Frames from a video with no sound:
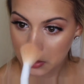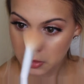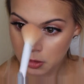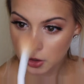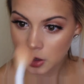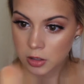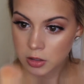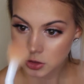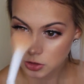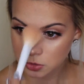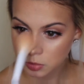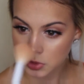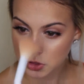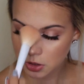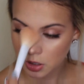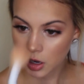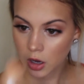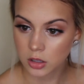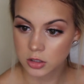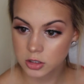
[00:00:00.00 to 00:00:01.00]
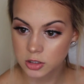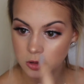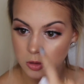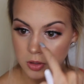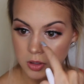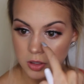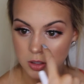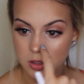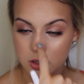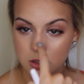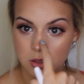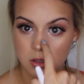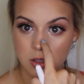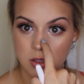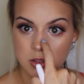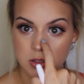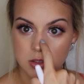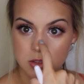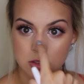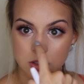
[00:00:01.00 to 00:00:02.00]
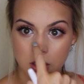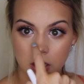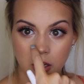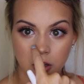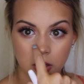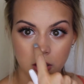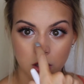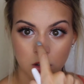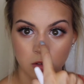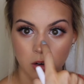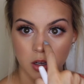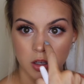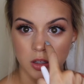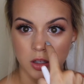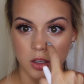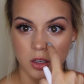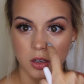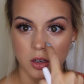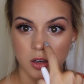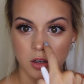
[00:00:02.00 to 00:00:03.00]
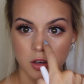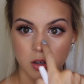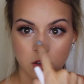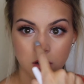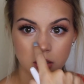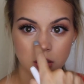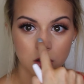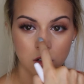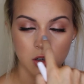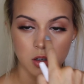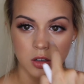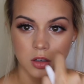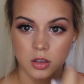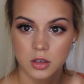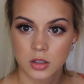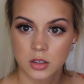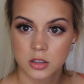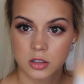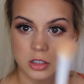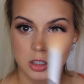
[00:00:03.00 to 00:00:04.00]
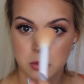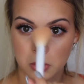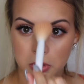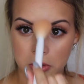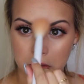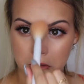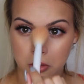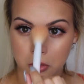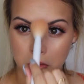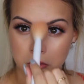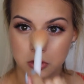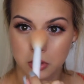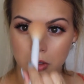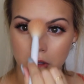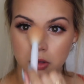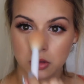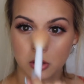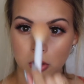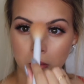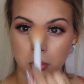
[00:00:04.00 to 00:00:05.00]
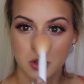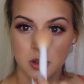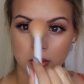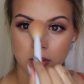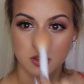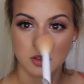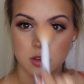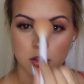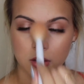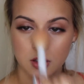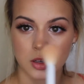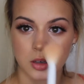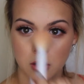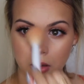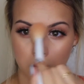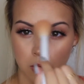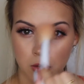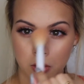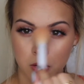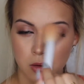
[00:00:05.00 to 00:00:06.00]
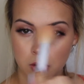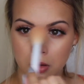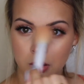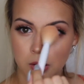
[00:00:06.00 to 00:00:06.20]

Because we contoured this area right here to make the nose look a little bit skinnier.